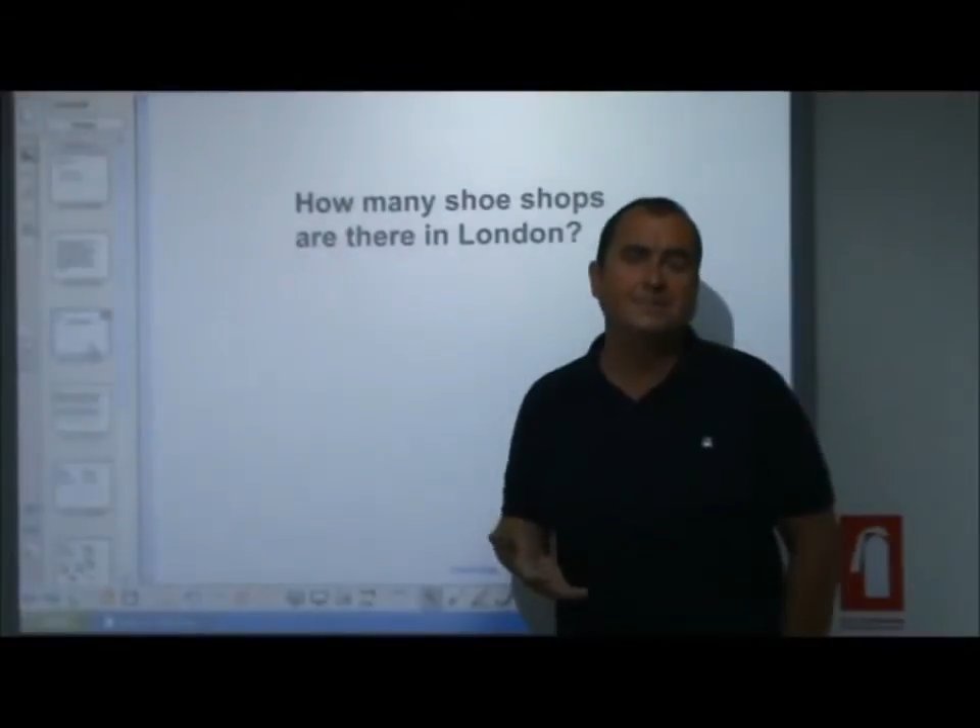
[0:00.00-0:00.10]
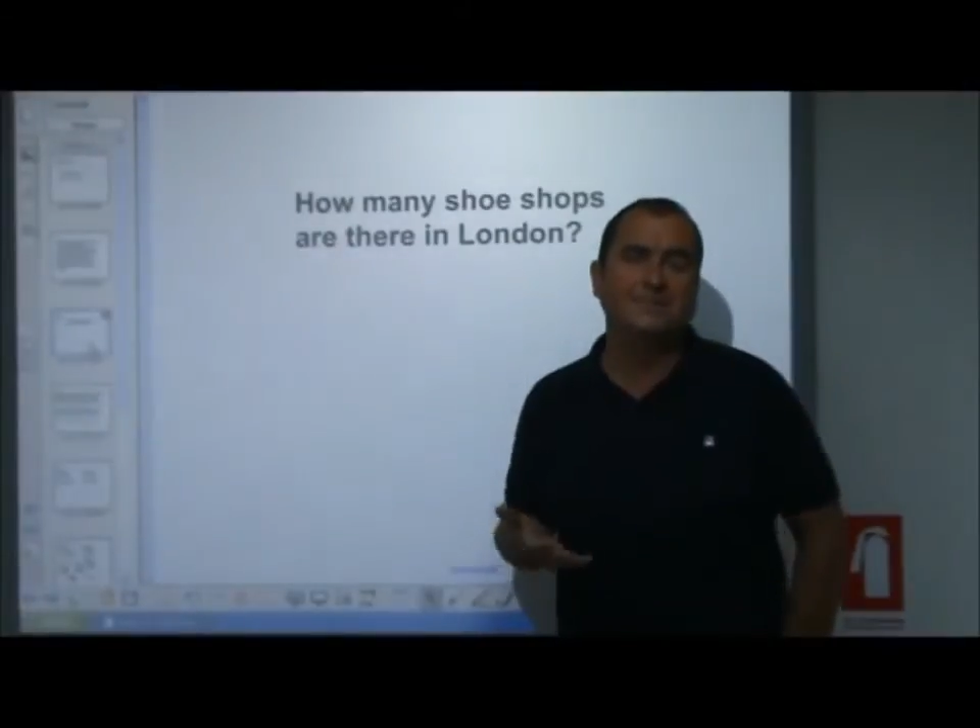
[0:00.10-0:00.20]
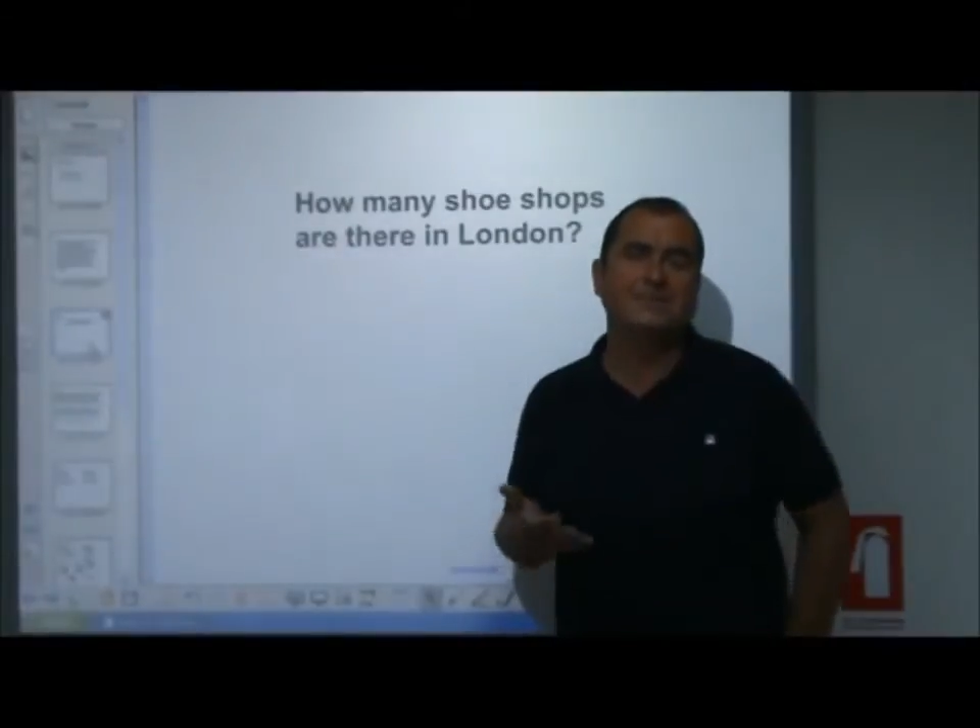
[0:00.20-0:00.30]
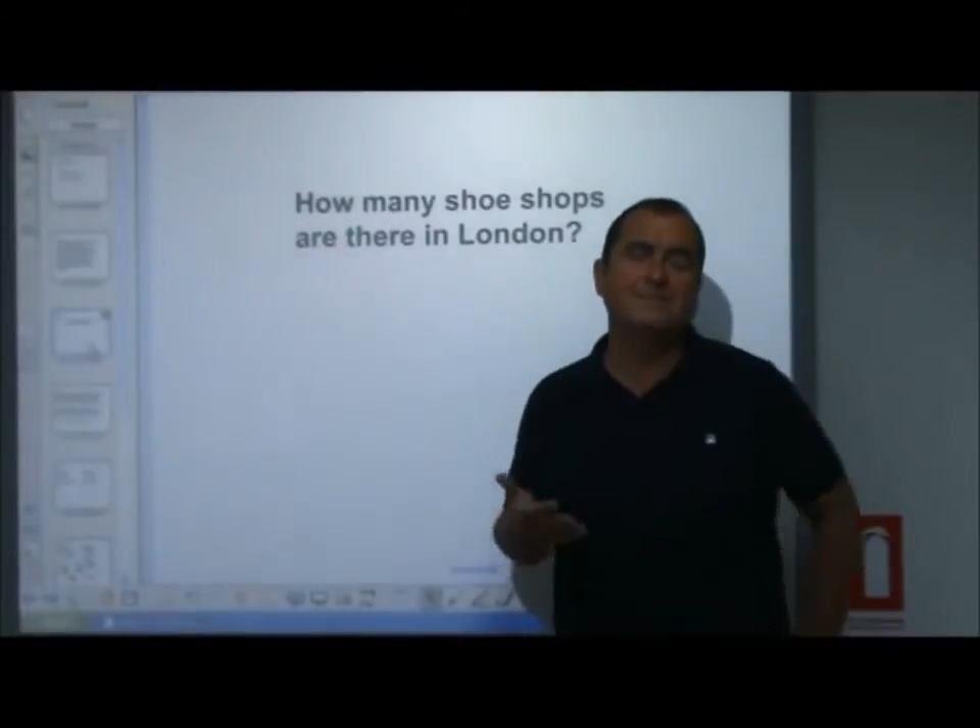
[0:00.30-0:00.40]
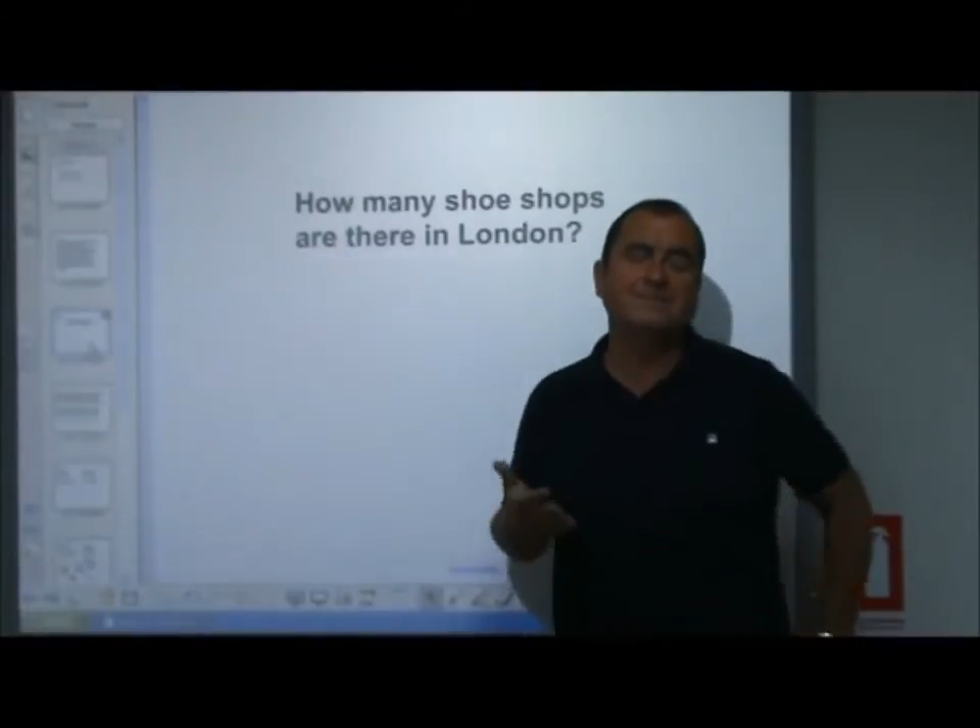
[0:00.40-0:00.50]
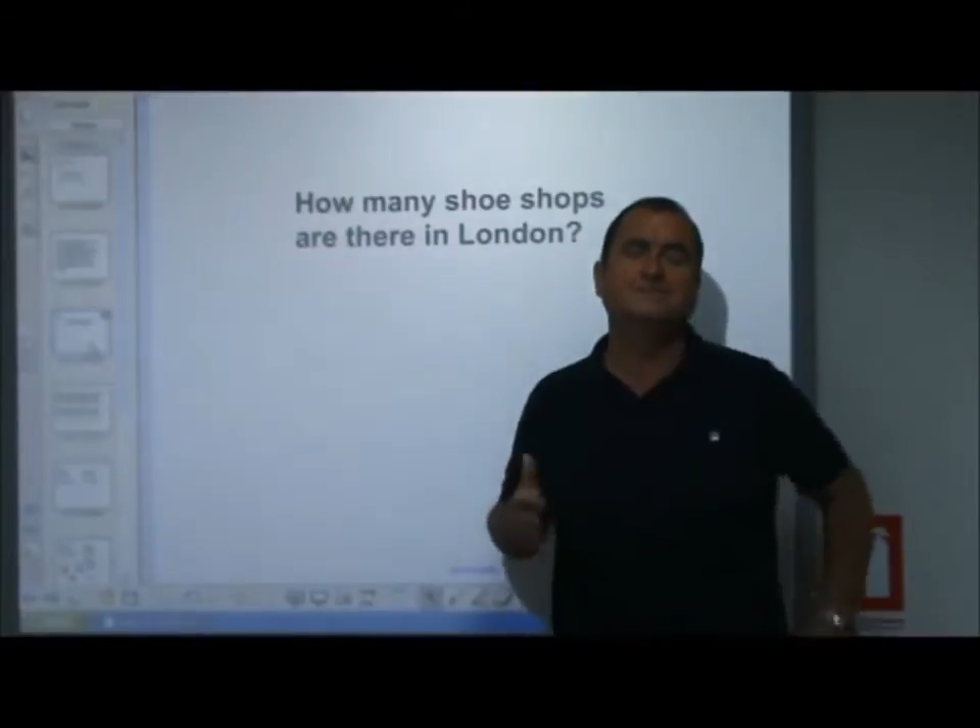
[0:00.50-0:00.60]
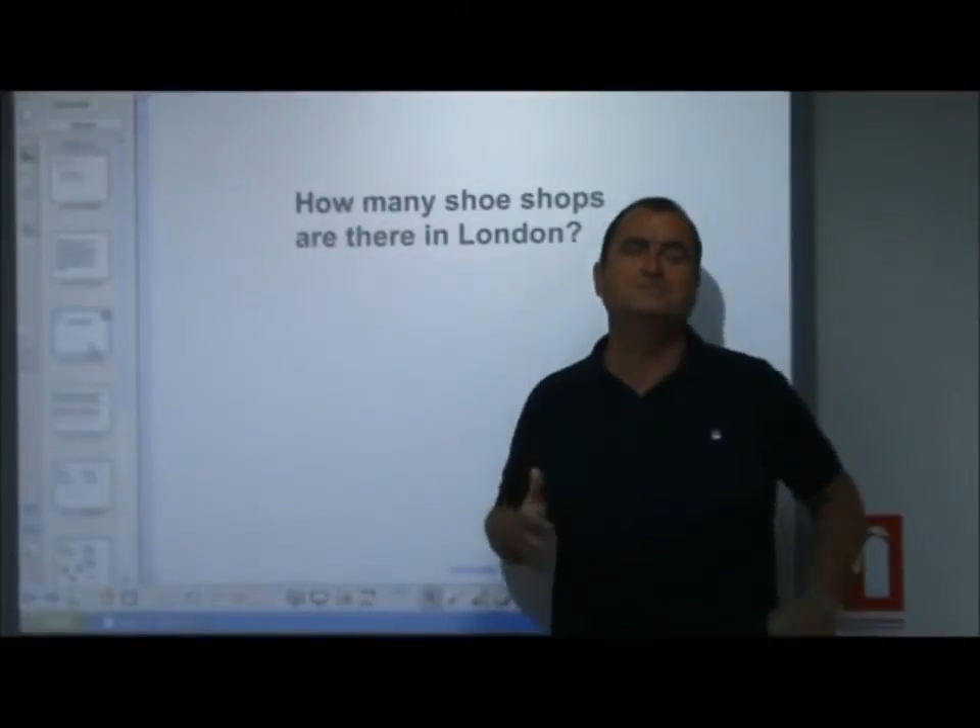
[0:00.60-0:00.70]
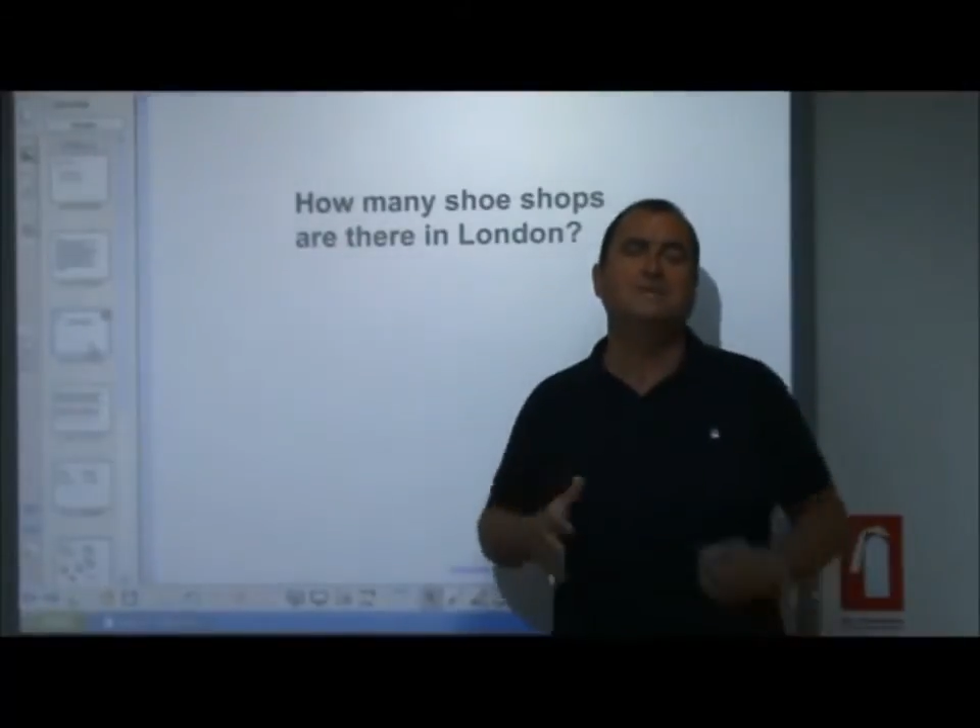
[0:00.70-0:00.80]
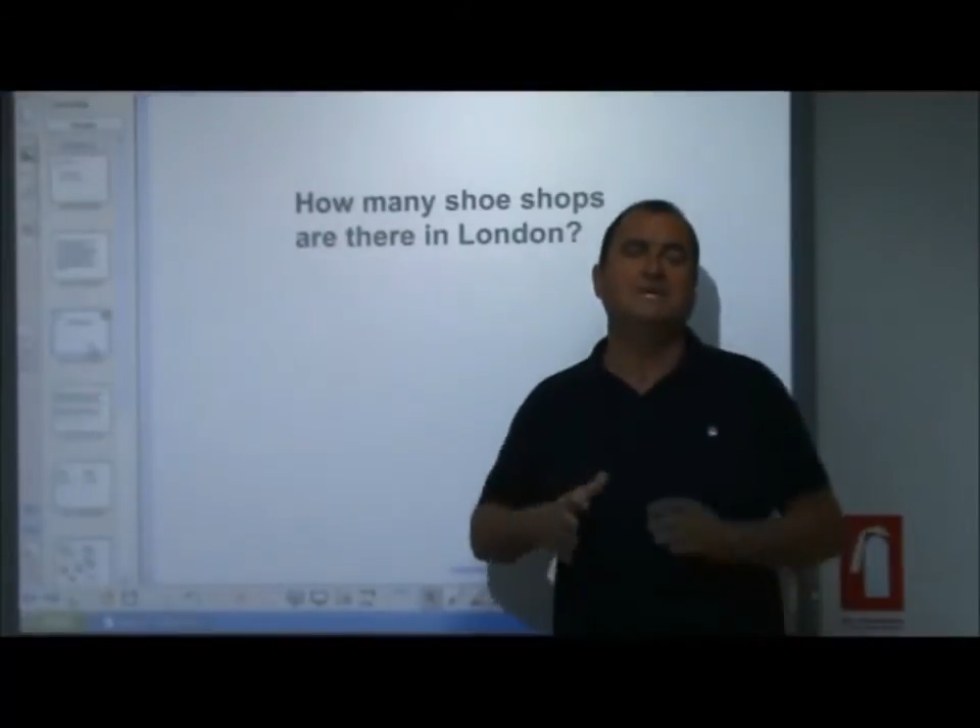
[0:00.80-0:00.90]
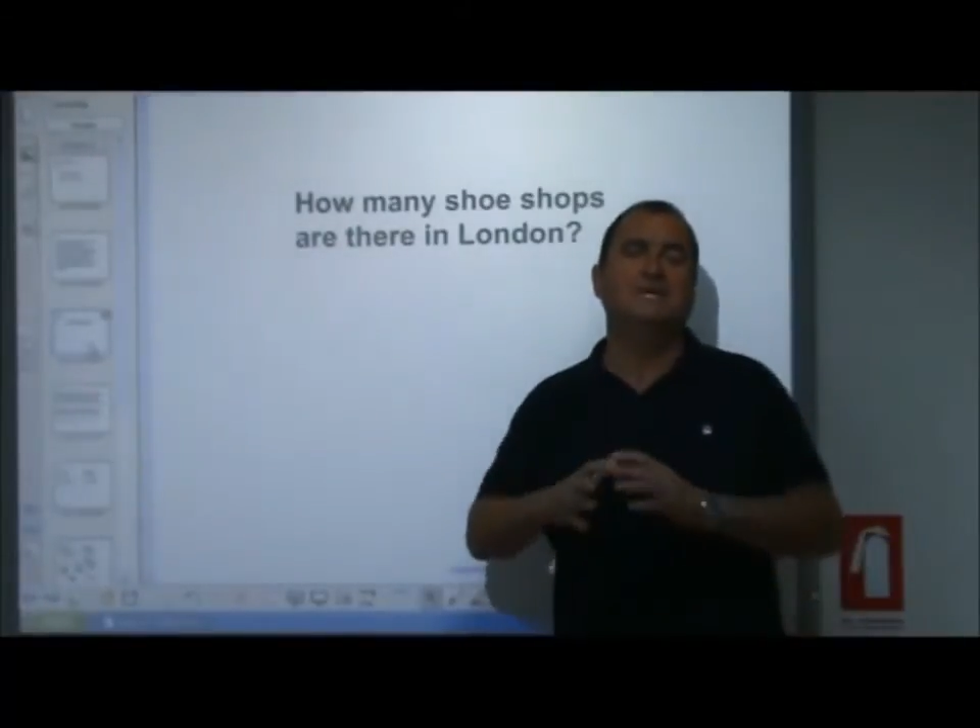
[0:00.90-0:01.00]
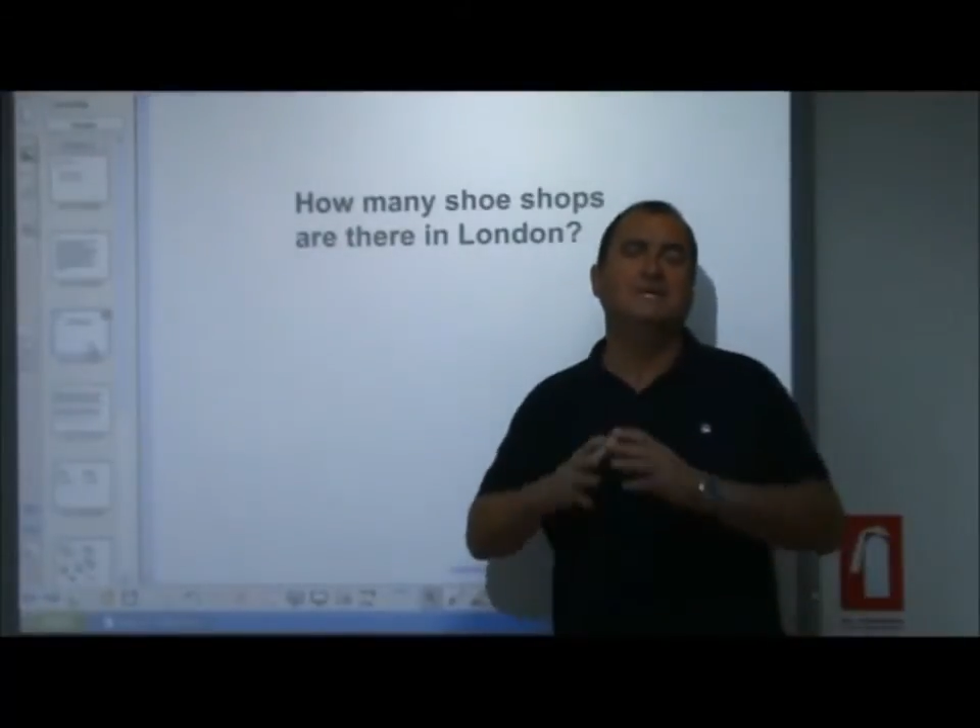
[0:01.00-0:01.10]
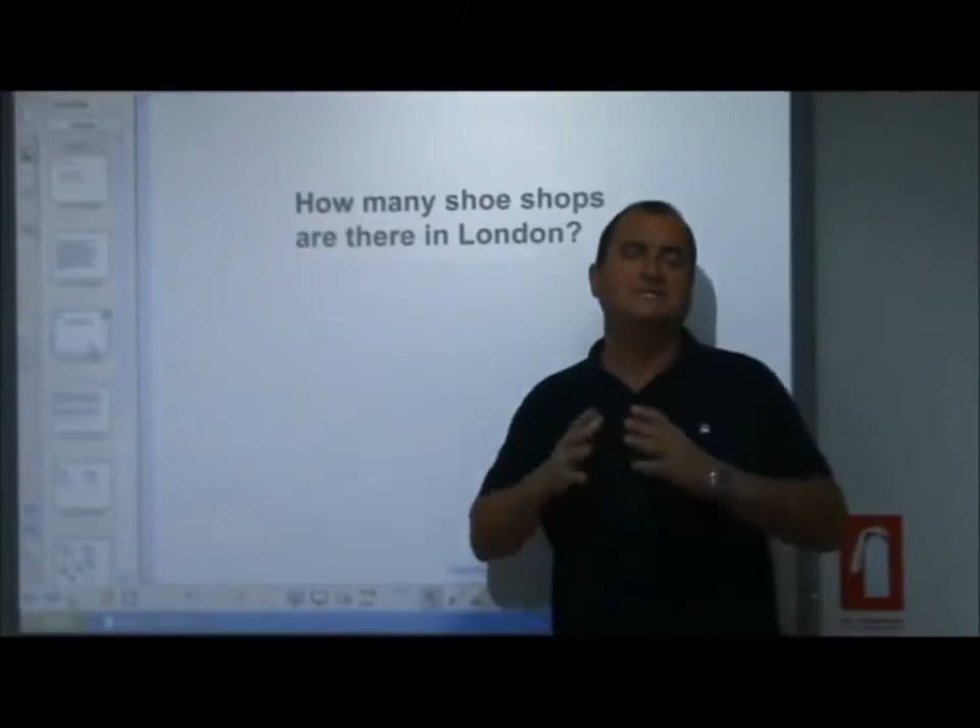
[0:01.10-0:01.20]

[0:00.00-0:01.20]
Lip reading: But there must be